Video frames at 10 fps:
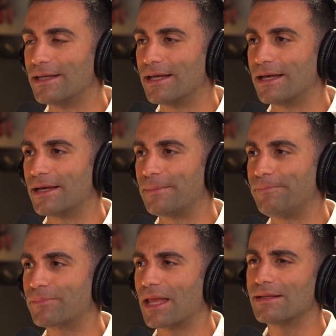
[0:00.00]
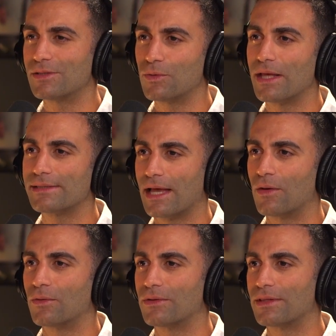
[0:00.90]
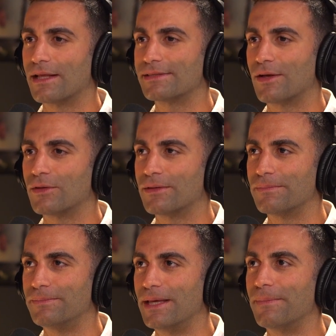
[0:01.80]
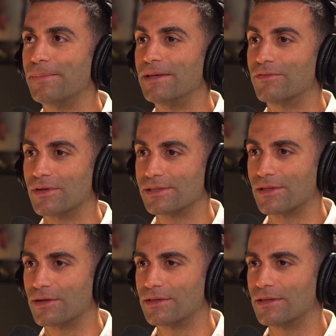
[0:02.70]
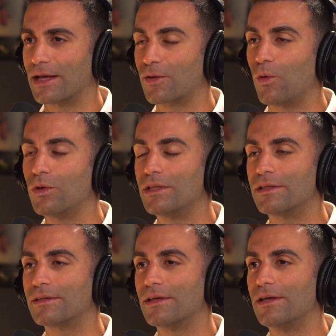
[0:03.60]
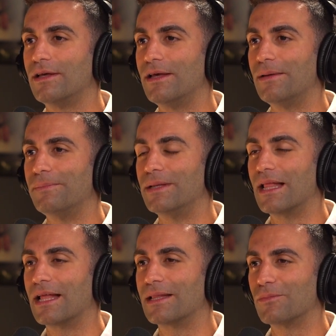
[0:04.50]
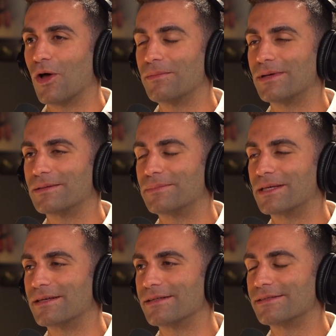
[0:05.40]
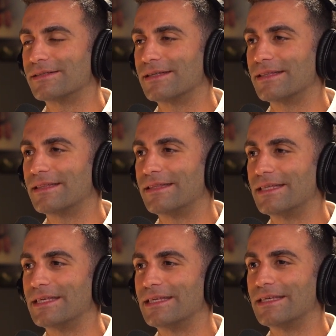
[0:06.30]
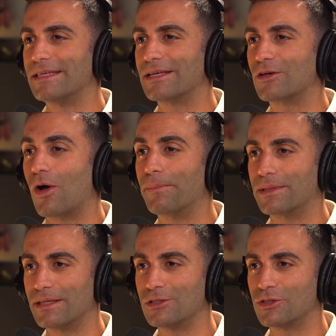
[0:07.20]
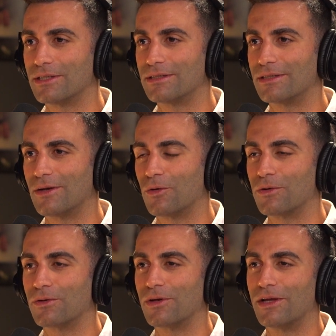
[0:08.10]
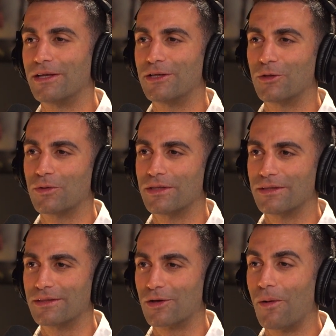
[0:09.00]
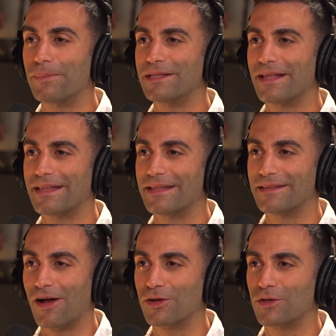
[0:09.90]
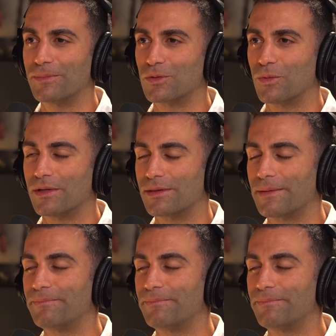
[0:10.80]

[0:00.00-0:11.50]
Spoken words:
And so that's how BMB first started. I called it Bilal and Muhammad because the competition, or the company that had an argument with,